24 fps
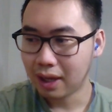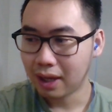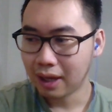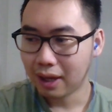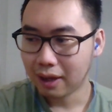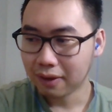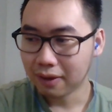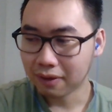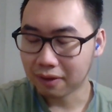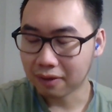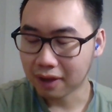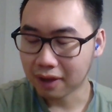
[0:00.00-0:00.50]

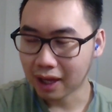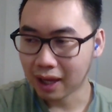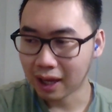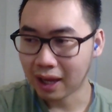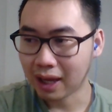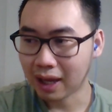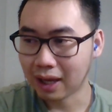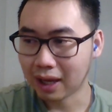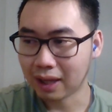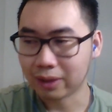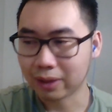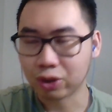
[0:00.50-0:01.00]

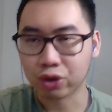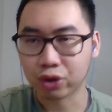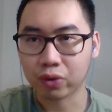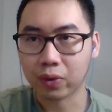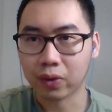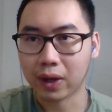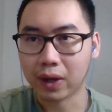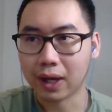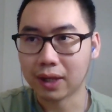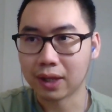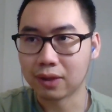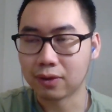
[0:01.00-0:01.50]
They
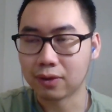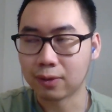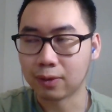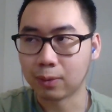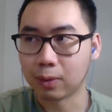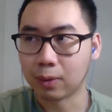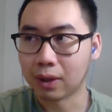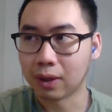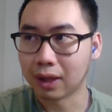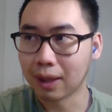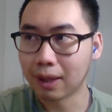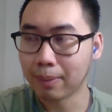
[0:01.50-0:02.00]
try to
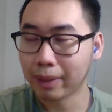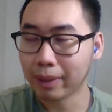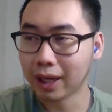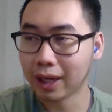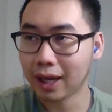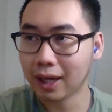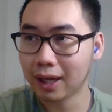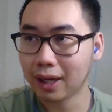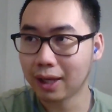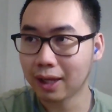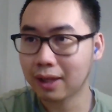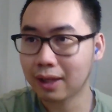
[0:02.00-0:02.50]

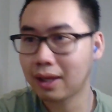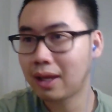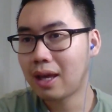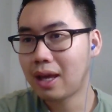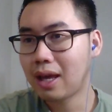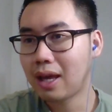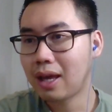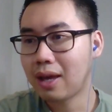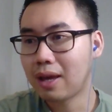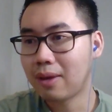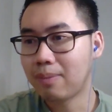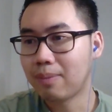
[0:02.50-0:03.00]
eliminate it.
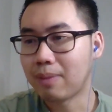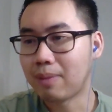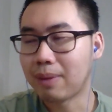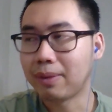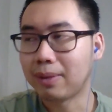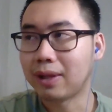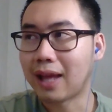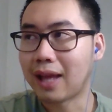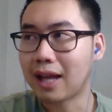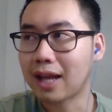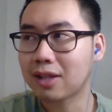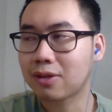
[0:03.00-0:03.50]
Maybe
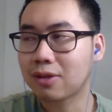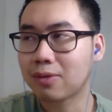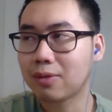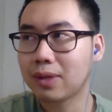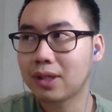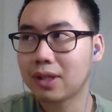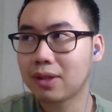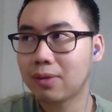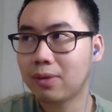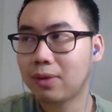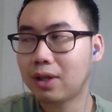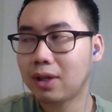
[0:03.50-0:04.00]
that's the
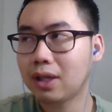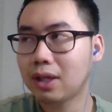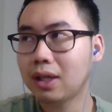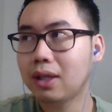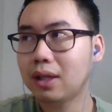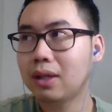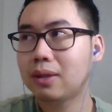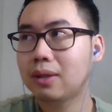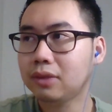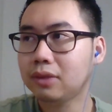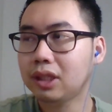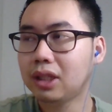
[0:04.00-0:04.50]
reason why.
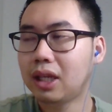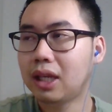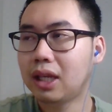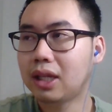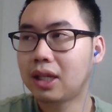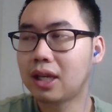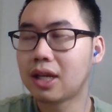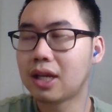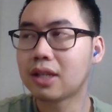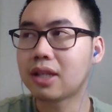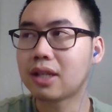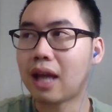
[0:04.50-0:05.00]

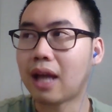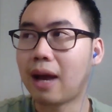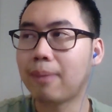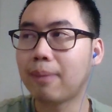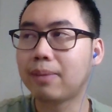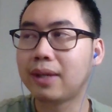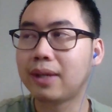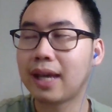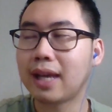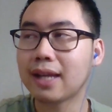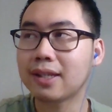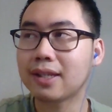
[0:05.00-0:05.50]
Because
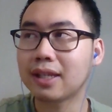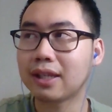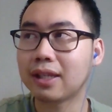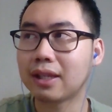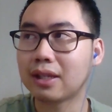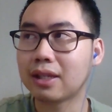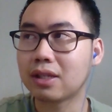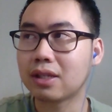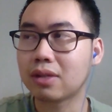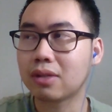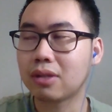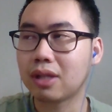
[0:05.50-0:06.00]
I'm guessing
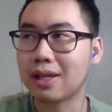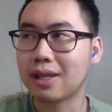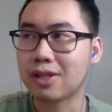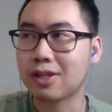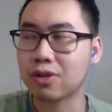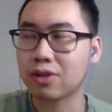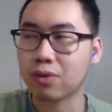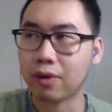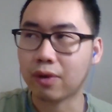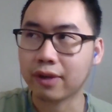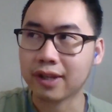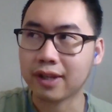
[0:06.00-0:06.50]
this
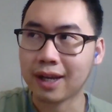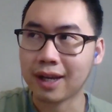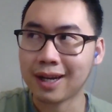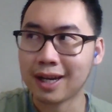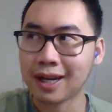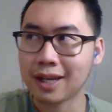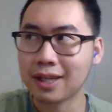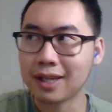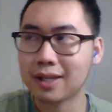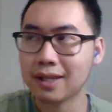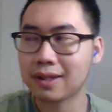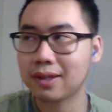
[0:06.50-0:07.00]
sort of
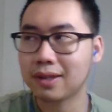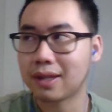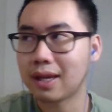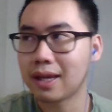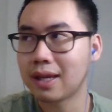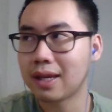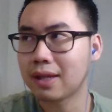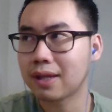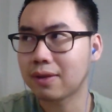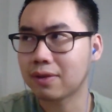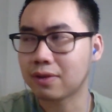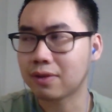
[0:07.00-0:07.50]
ties
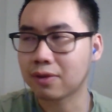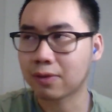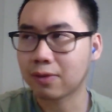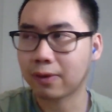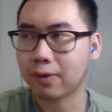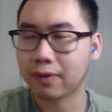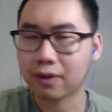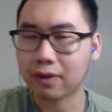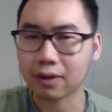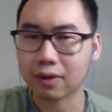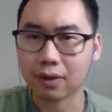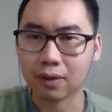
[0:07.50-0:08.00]
into sort
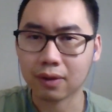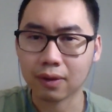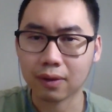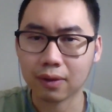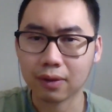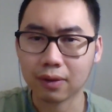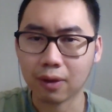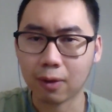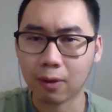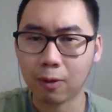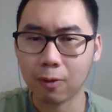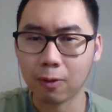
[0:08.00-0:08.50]
of the
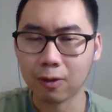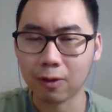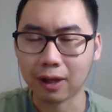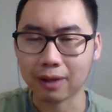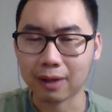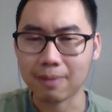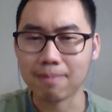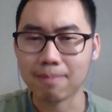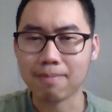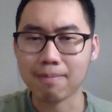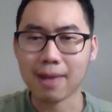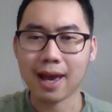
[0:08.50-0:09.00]
whole
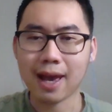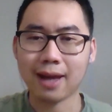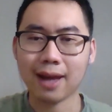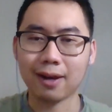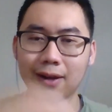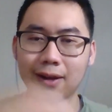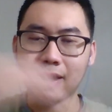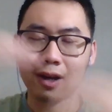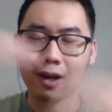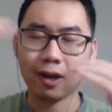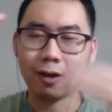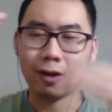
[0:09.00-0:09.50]
like mana
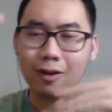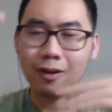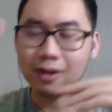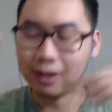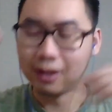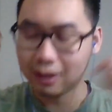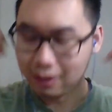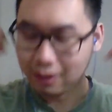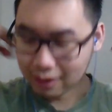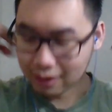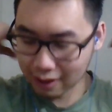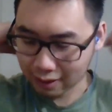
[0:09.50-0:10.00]

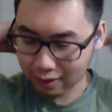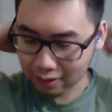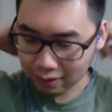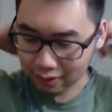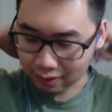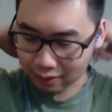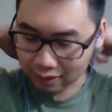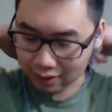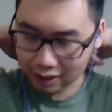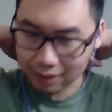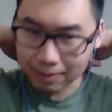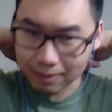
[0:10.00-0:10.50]
hierarchy that
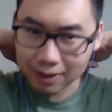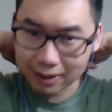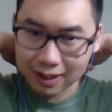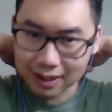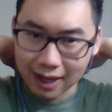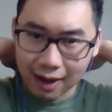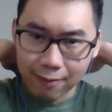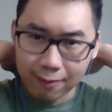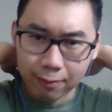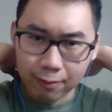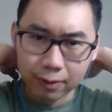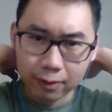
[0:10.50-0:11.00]
demons
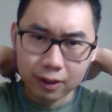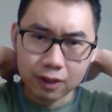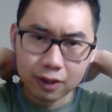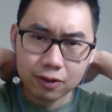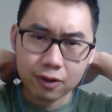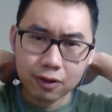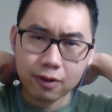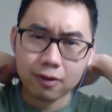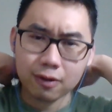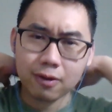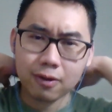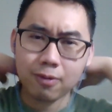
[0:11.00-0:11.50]
have with each
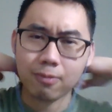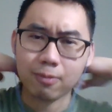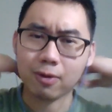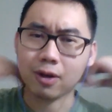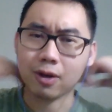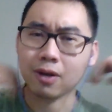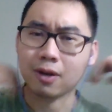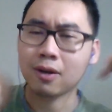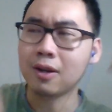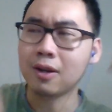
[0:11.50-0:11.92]
other, where